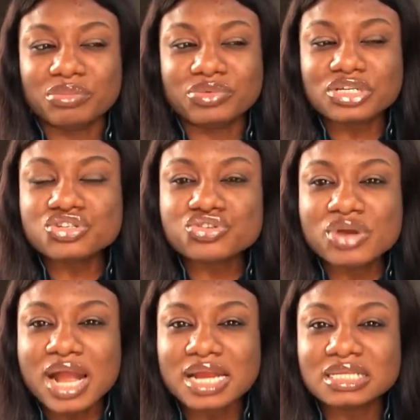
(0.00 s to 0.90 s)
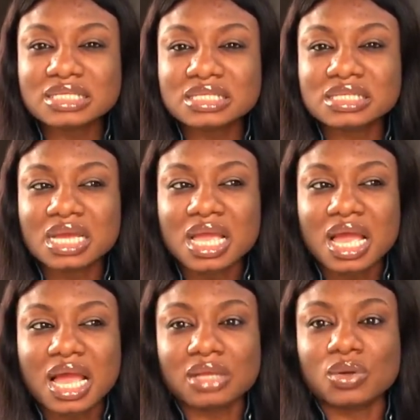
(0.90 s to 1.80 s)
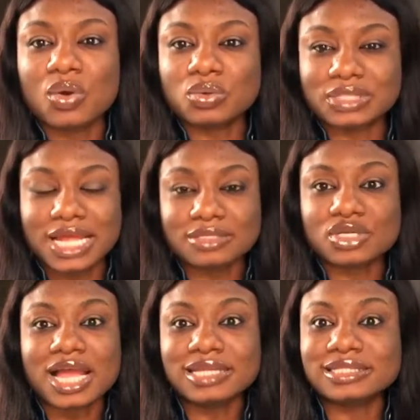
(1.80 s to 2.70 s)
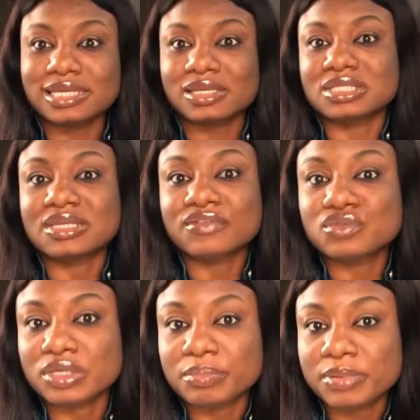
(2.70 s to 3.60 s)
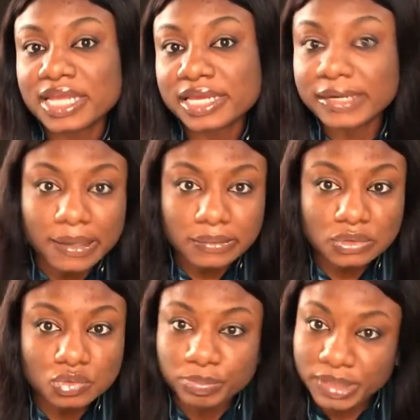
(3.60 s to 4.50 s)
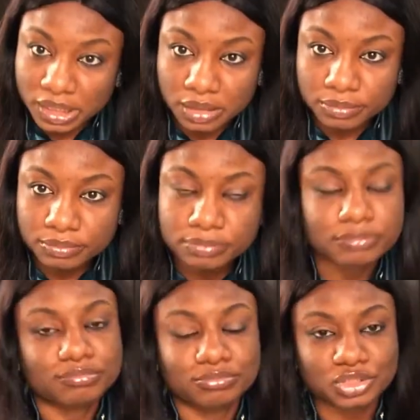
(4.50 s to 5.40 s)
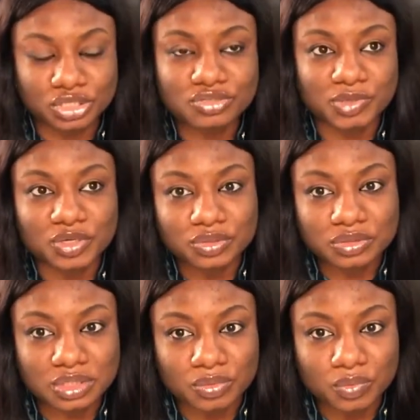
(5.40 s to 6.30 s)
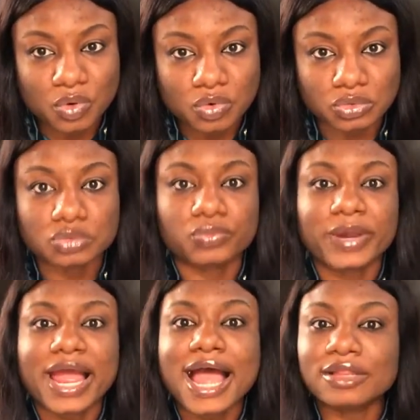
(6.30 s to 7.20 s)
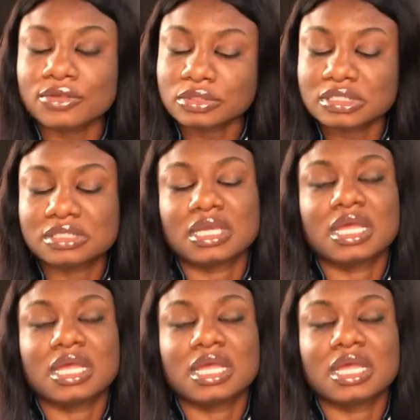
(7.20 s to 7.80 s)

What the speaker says: restaurants and all that, you can't take yourself to a playground to play, just because in quotes we're adults.